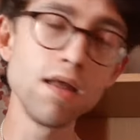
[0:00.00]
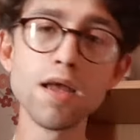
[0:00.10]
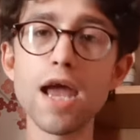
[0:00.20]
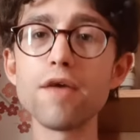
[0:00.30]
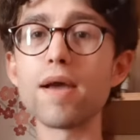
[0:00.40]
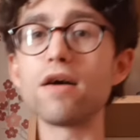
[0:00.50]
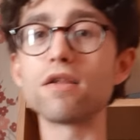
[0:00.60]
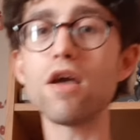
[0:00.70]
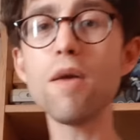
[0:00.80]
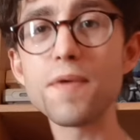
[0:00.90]
Anyway,
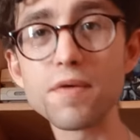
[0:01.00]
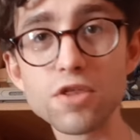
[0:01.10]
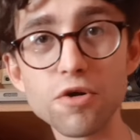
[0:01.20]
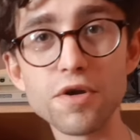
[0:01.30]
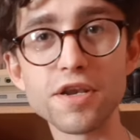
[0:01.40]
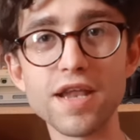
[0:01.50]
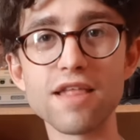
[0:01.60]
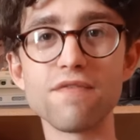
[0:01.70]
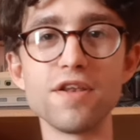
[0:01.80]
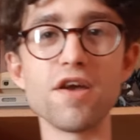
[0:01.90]
guys, I hope you enjoyed
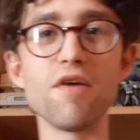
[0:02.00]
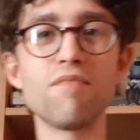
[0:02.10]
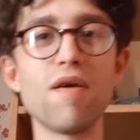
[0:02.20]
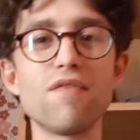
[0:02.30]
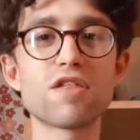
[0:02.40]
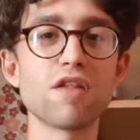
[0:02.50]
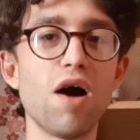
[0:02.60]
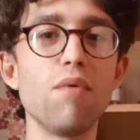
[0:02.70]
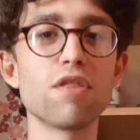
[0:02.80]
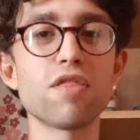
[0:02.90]
today's video. A bit of a
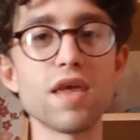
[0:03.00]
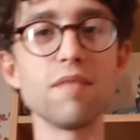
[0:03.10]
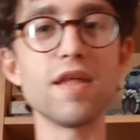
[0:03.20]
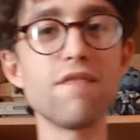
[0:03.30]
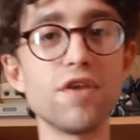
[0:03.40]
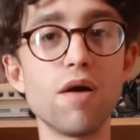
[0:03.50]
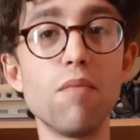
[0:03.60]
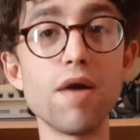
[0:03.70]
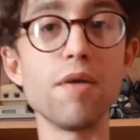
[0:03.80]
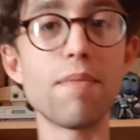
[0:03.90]
Star Wars themed, even though I'm
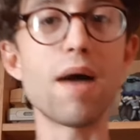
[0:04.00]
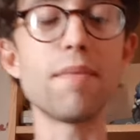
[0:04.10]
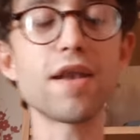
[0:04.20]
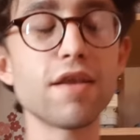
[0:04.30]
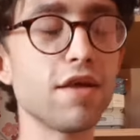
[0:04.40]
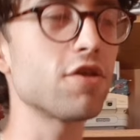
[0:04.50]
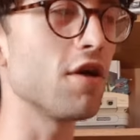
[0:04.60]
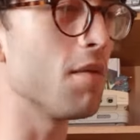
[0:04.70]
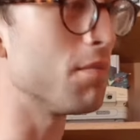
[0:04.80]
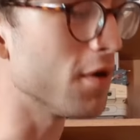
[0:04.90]
wearing a Batman
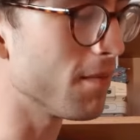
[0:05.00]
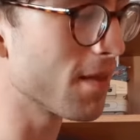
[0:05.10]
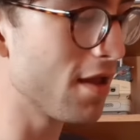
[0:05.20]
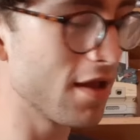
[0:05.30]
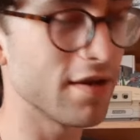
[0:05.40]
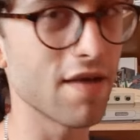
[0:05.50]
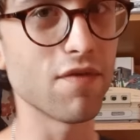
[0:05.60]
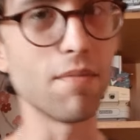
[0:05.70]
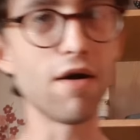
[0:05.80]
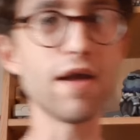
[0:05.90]
t-shirt, but
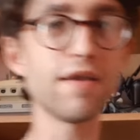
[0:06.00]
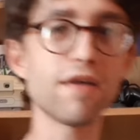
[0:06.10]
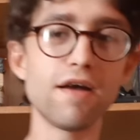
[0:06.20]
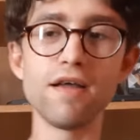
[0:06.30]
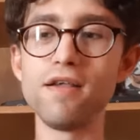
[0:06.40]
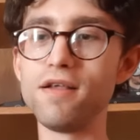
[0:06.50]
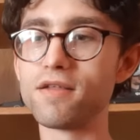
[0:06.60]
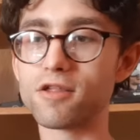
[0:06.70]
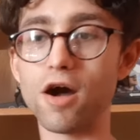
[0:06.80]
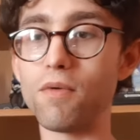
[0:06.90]
never mind.
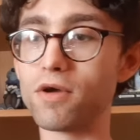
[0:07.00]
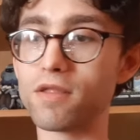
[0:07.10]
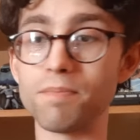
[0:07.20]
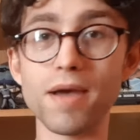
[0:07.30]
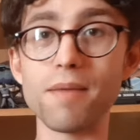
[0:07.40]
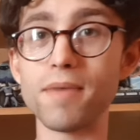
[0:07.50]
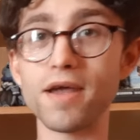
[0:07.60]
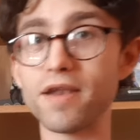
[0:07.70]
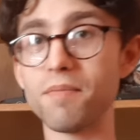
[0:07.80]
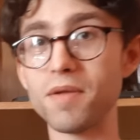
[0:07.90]
Star Wars and
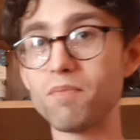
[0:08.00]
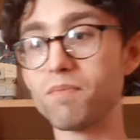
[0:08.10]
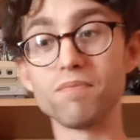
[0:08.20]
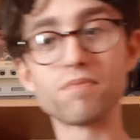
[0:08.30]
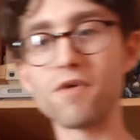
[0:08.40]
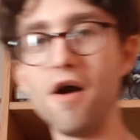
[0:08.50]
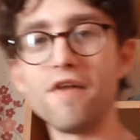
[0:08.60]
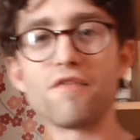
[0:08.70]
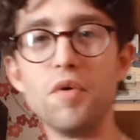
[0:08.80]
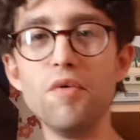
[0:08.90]
Batman, that'd be kind
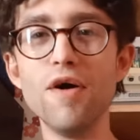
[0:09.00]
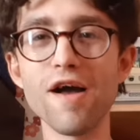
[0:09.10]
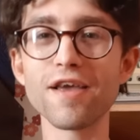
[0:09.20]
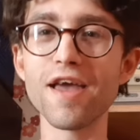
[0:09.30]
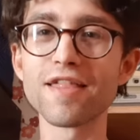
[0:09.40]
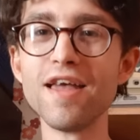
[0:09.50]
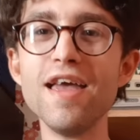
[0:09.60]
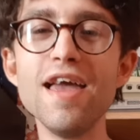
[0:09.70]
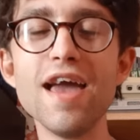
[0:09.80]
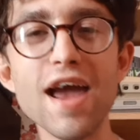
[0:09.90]
of cool, I guess.
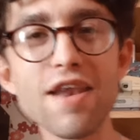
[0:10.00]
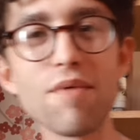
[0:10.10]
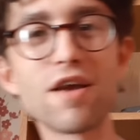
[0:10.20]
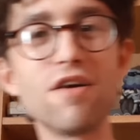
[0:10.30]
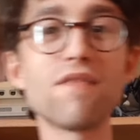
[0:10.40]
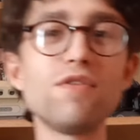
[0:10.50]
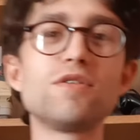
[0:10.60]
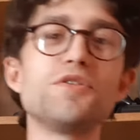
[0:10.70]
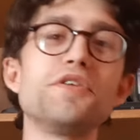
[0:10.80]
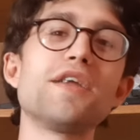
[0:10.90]
Anyway, guys, if you
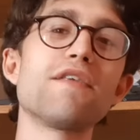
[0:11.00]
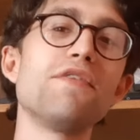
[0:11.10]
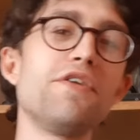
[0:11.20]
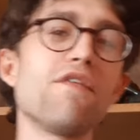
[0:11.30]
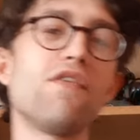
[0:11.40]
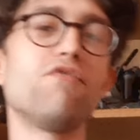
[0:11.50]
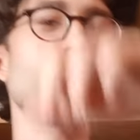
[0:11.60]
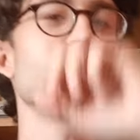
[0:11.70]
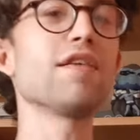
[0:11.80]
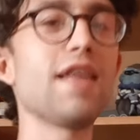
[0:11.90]
enjoyed today's video, feel
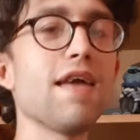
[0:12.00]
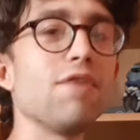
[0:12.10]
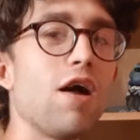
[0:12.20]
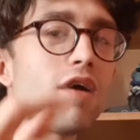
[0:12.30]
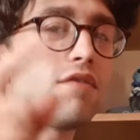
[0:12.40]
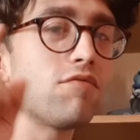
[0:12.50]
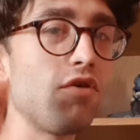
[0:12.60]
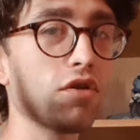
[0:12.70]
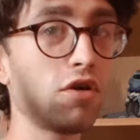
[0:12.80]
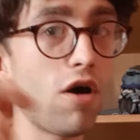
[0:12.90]
free to leave a like and, of
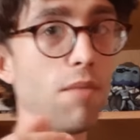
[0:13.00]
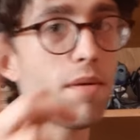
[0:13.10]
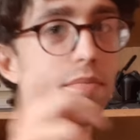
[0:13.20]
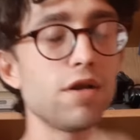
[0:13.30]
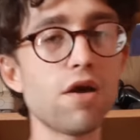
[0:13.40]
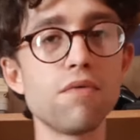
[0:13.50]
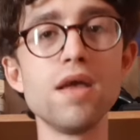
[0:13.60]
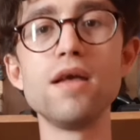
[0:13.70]
course, comment below.